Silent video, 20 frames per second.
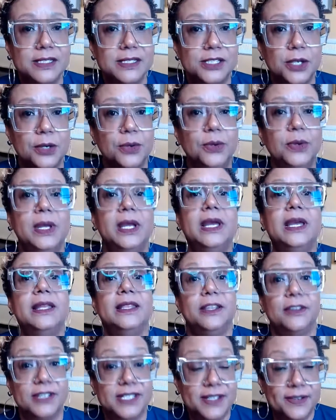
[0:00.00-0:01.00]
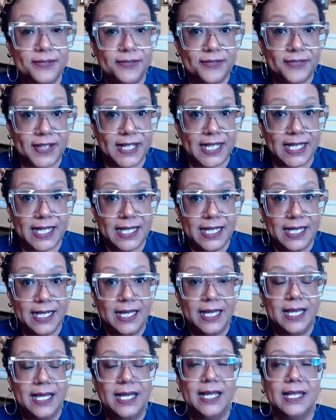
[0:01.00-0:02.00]
So there is a fee.
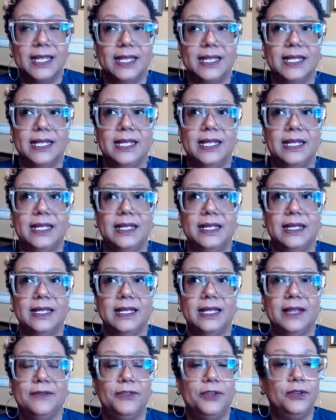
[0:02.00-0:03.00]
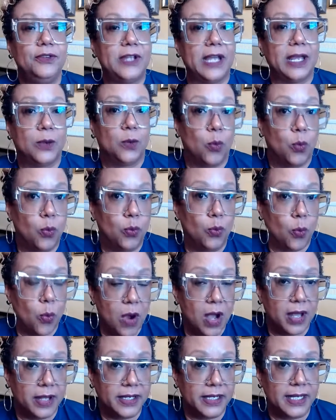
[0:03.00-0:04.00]
If you take
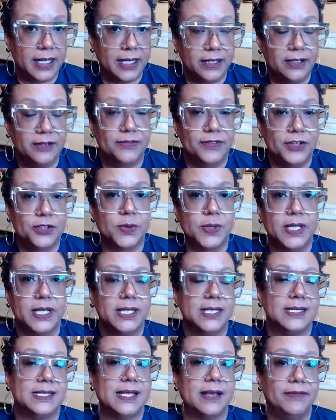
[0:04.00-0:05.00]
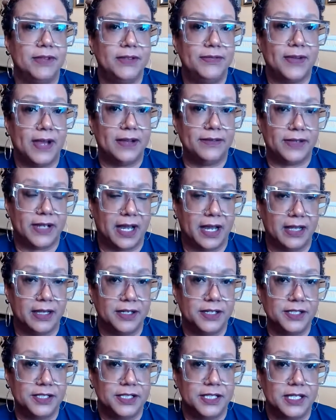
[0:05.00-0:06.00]
one individually, it's
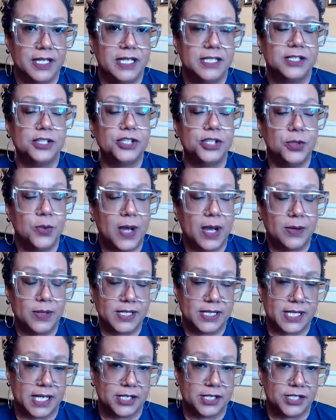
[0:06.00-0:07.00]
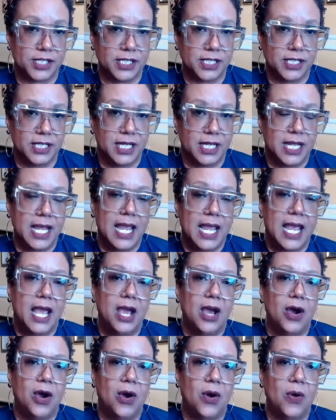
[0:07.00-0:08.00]
$75. It's a 2-hour session.
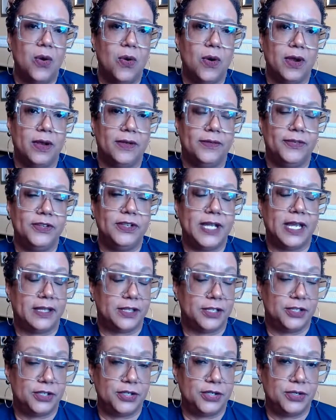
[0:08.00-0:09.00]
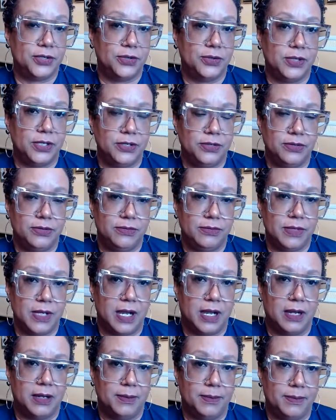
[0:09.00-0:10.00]
Or if you take the two and
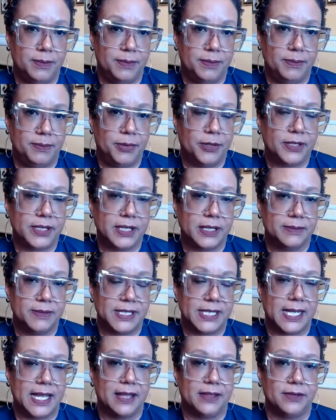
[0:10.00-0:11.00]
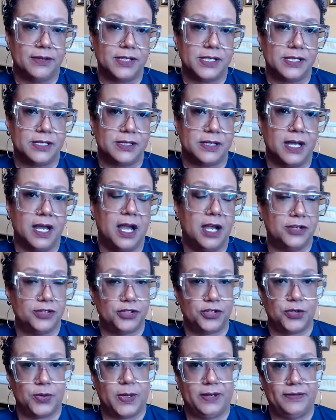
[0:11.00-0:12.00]
you book them together, it's
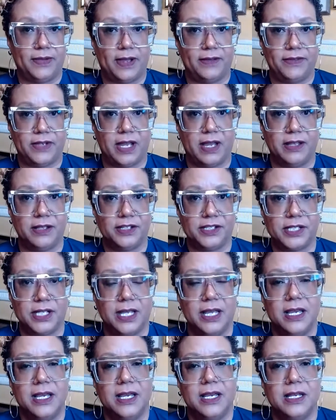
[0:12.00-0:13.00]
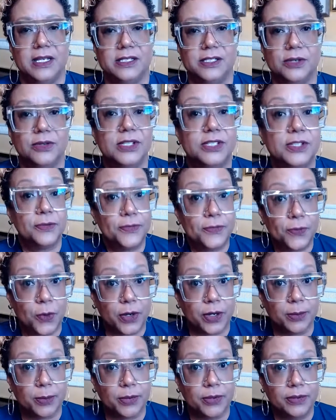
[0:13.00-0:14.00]
$125. So
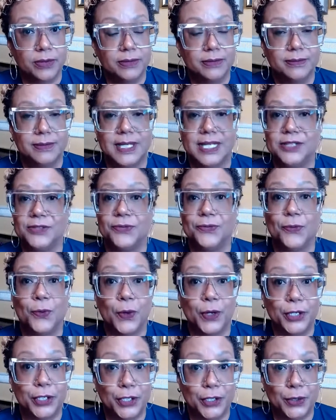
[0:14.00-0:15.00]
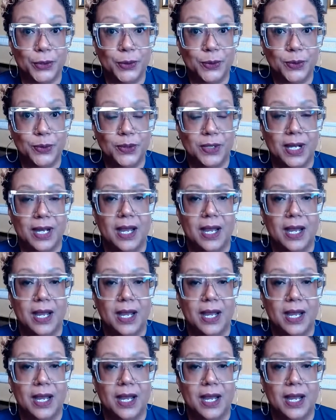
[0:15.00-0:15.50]
affordable. It's for you.